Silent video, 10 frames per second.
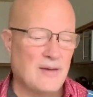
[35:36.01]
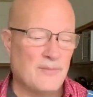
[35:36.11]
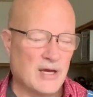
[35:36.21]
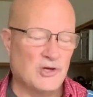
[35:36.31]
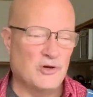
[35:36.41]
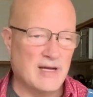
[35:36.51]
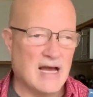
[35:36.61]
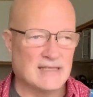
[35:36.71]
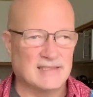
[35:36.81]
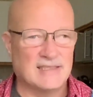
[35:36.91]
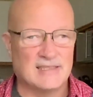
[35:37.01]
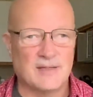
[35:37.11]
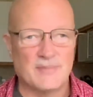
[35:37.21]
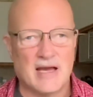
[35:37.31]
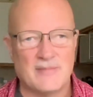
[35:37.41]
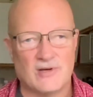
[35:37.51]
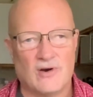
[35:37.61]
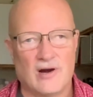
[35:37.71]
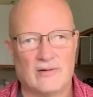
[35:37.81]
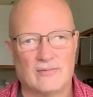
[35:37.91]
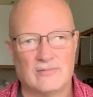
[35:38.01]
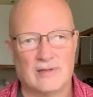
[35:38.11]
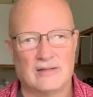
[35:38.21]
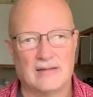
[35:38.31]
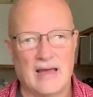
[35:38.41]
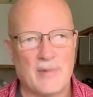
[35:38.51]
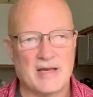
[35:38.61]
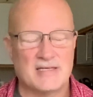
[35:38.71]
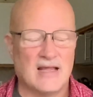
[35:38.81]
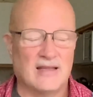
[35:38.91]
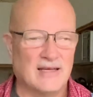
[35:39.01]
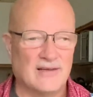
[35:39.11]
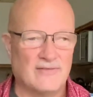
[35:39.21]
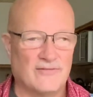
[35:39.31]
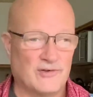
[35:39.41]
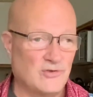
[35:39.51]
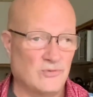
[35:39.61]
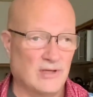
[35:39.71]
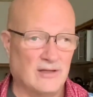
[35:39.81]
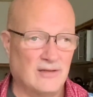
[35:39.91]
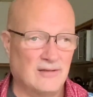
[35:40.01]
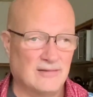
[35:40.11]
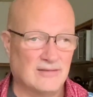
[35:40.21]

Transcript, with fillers: my curiosities sometimes are, well, am I selling it for too little?